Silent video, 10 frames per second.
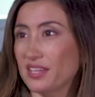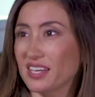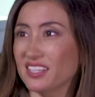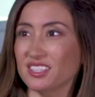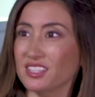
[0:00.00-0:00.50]
and
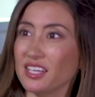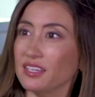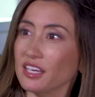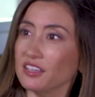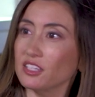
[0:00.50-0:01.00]
that I just
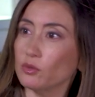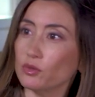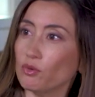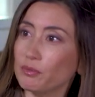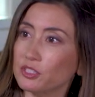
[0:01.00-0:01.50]
can't get there
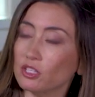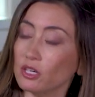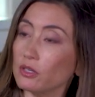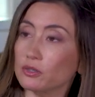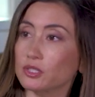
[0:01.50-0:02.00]
with women's
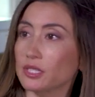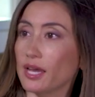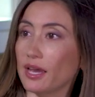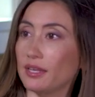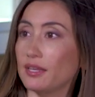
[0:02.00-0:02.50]
clothes.
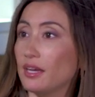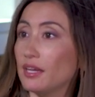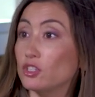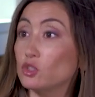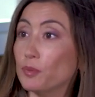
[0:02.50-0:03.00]
And
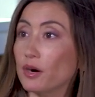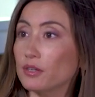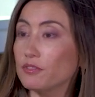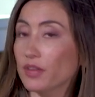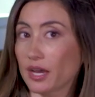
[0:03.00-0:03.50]
there's
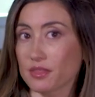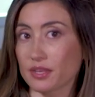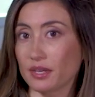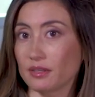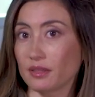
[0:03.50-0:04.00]
part of that
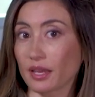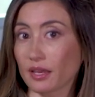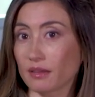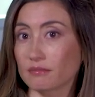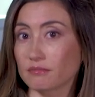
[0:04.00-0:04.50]
that,
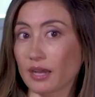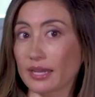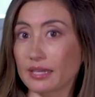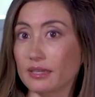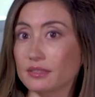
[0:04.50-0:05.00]
like, I
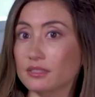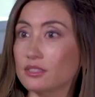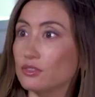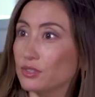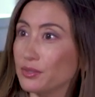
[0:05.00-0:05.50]
can't
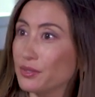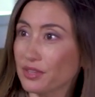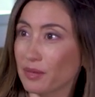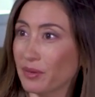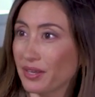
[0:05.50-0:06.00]
disagree with
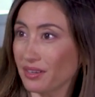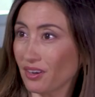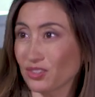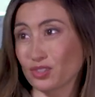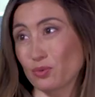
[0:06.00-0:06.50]
them. I
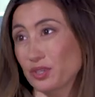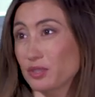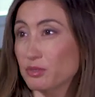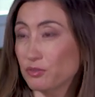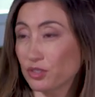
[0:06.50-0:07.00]
also want
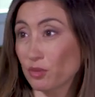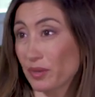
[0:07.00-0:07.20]
them to feel